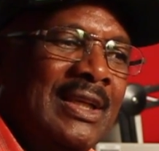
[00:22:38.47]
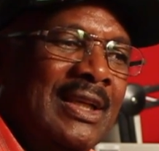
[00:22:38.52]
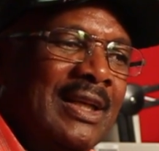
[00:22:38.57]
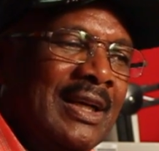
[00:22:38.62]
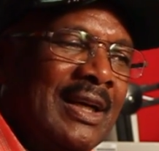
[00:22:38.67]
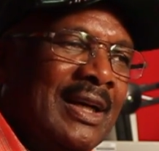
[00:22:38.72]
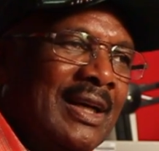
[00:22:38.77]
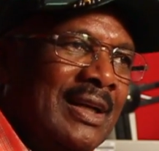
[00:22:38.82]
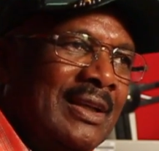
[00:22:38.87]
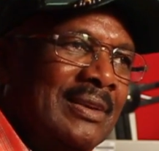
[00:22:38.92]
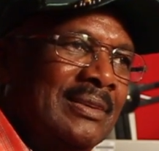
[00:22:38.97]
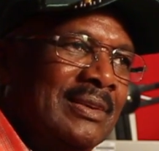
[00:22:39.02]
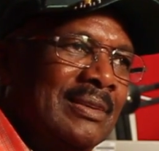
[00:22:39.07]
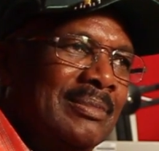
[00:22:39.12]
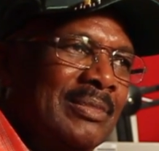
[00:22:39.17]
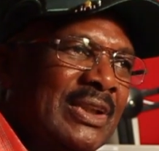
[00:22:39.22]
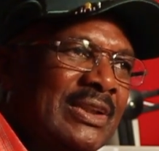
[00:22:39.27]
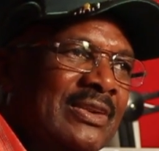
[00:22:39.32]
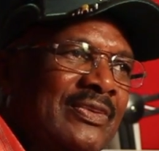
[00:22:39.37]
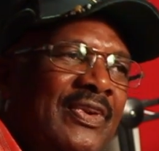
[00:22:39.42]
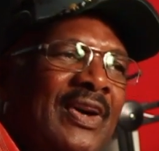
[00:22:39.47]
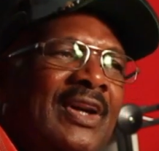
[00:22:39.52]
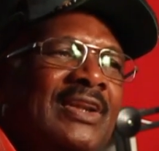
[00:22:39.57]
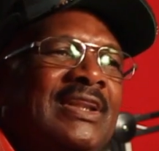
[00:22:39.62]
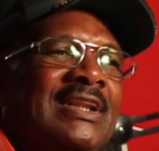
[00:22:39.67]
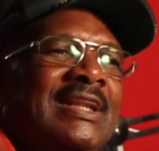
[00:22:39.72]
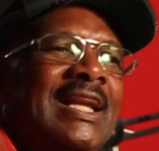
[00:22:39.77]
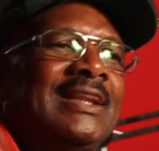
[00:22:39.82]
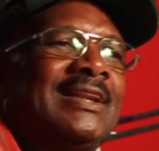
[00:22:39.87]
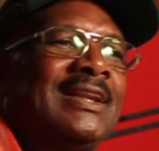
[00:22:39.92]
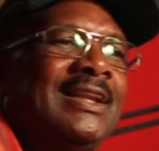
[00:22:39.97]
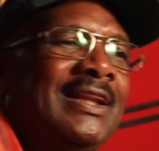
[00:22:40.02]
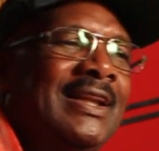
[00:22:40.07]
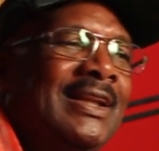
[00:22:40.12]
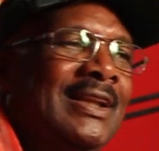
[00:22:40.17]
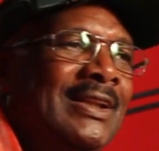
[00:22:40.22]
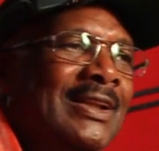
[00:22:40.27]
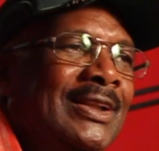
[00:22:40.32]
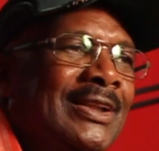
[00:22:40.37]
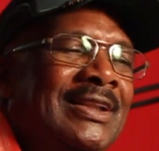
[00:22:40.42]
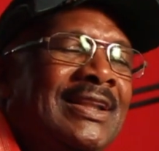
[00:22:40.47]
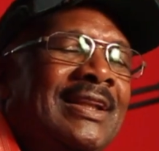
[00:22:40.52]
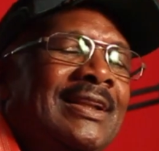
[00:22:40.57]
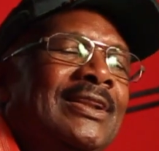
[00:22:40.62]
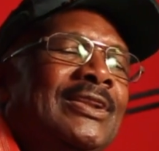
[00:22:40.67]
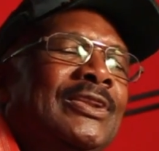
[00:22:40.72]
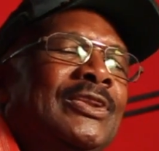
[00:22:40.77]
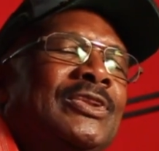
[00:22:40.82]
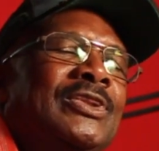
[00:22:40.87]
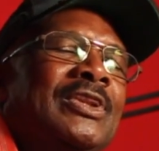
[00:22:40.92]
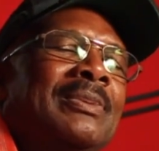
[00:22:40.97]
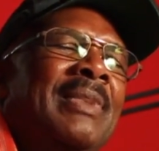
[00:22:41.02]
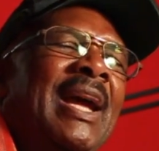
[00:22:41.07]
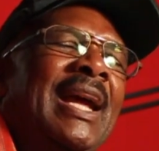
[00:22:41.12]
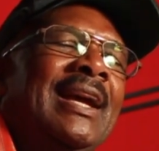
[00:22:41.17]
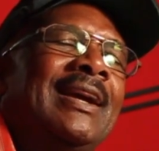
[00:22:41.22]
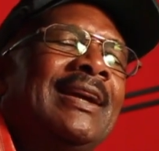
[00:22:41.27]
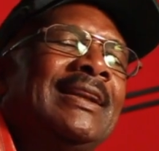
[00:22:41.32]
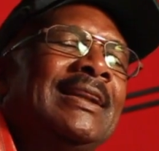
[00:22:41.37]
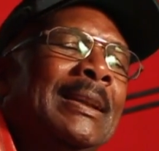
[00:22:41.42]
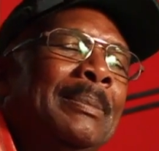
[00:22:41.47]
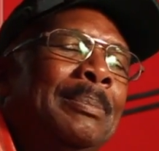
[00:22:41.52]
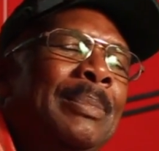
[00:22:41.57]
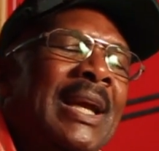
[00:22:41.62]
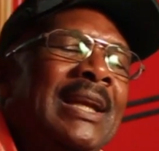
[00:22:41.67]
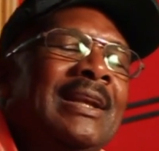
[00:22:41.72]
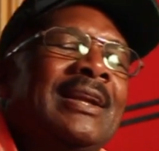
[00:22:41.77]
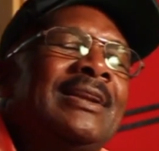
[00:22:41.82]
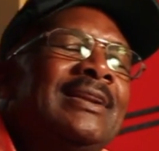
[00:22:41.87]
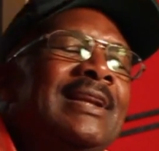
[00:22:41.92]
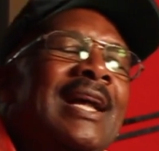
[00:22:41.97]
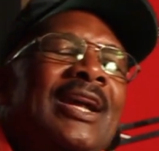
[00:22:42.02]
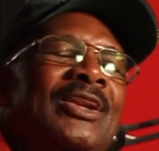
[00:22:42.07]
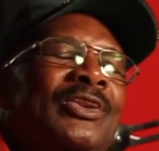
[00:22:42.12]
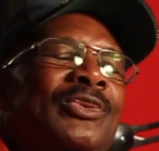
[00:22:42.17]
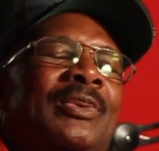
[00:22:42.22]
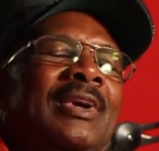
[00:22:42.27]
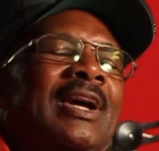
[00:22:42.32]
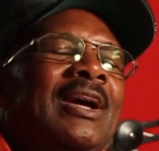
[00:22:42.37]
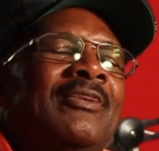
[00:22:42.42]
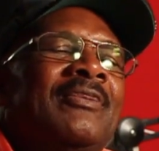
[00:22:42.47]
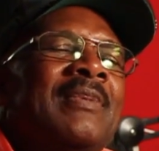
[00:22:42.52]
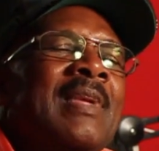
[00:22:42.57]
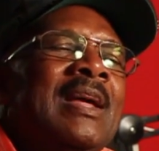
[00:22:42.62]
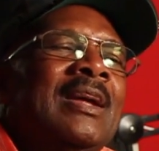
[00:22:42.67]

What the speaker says: But fortunately, in Jamaica independent dance, we have